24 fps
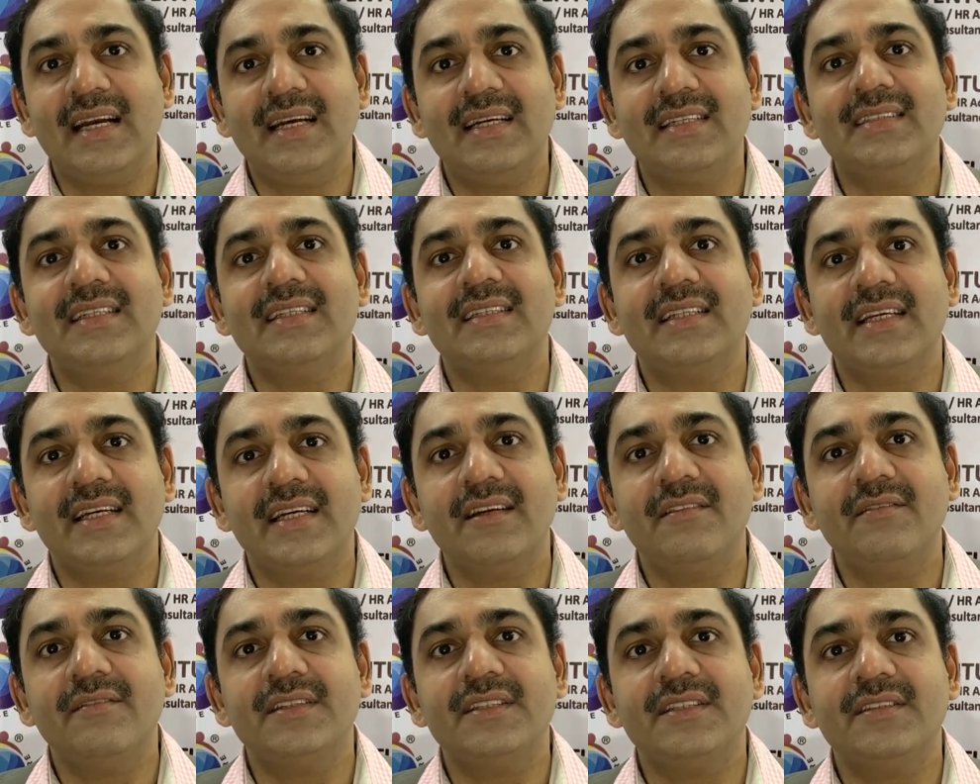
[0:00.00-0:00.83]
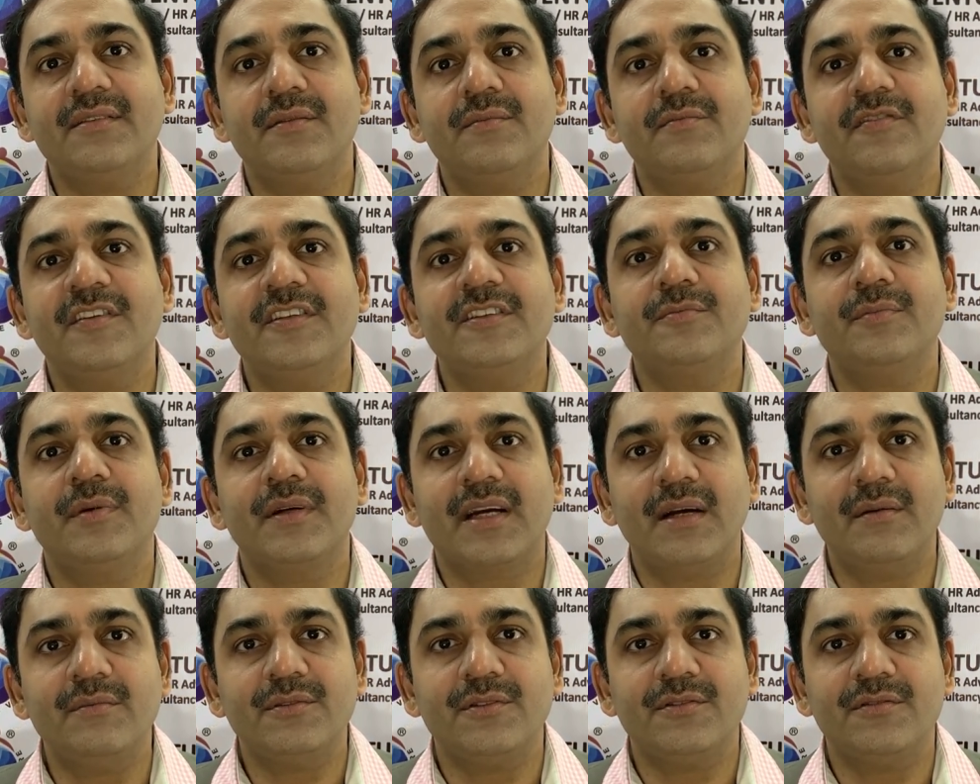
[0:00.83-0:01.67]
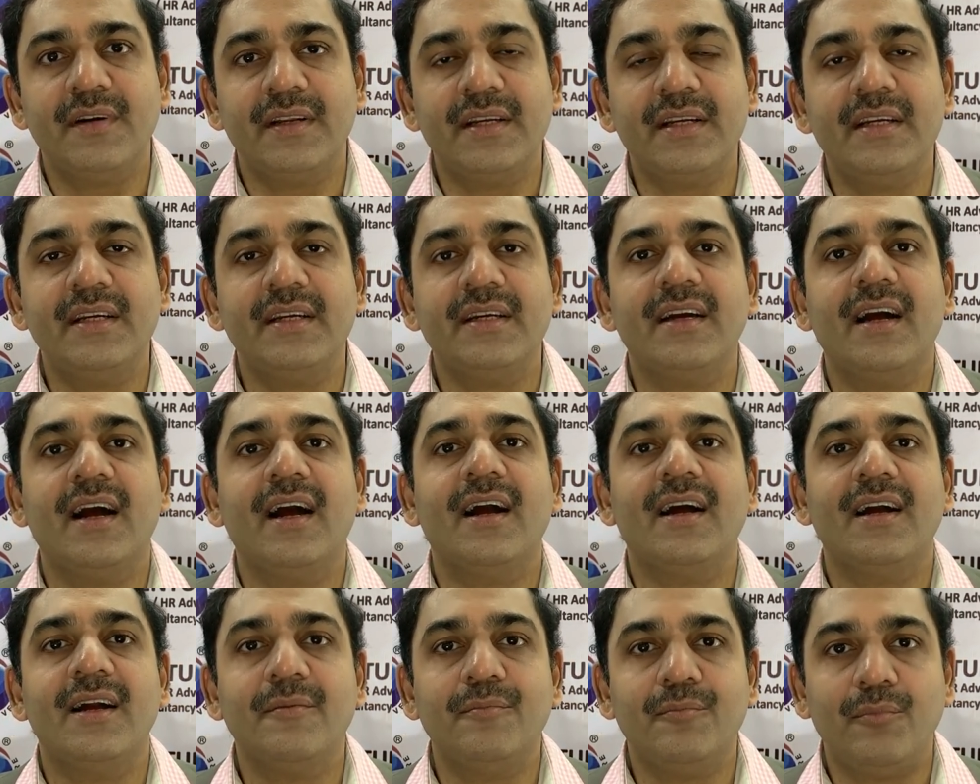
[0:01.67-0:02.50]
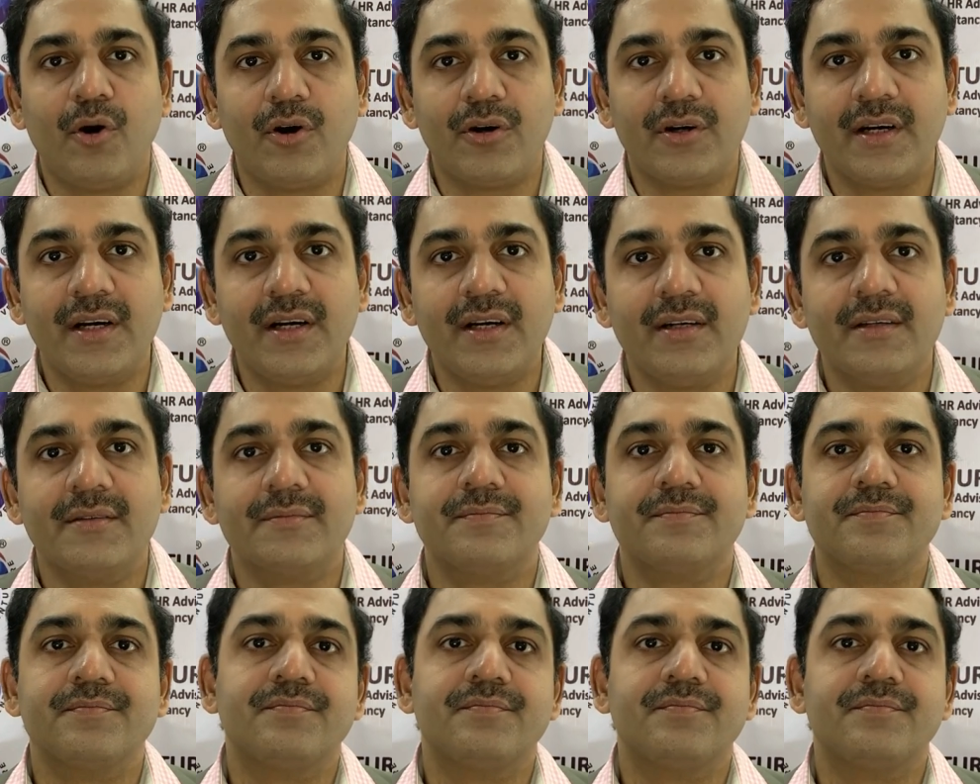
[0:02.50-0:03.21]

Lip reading: is a thing which becomes very important.